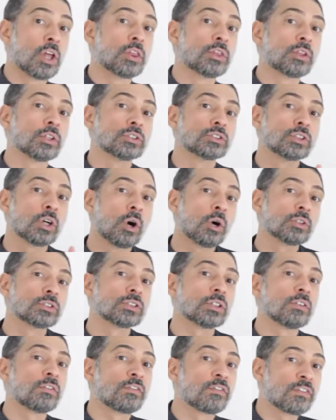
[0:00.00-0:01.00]
the
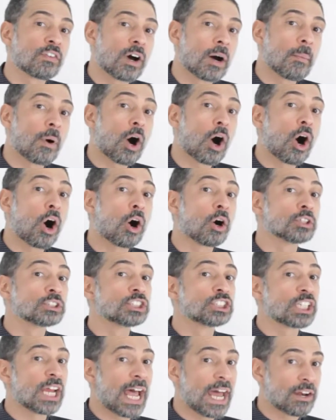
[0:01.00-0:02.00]
total from all
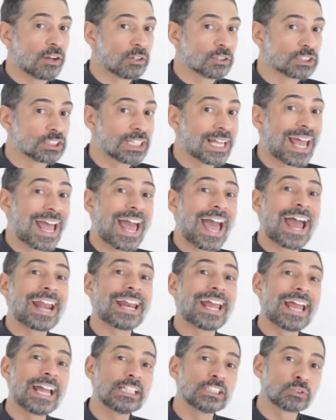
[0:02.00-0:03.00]
channels and
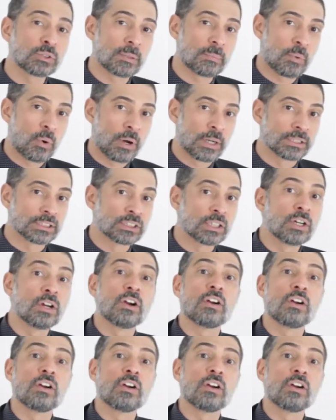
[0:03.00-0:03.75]
entry points